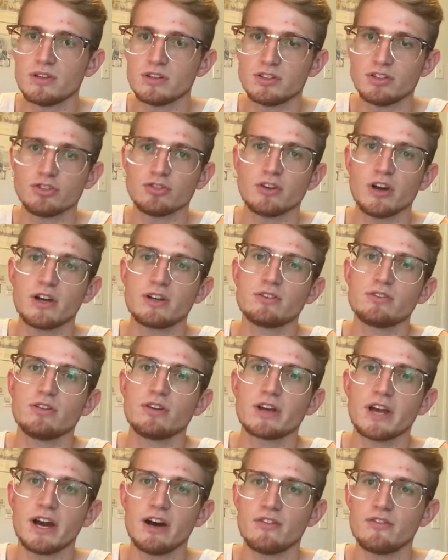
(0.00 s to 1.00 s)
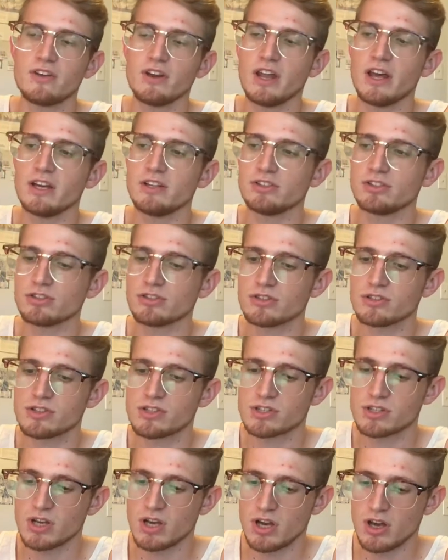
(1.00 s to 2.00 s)
the director Calvin
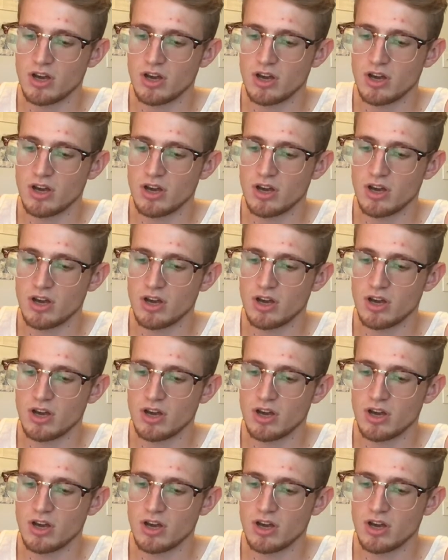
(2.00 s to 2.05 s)
Landrus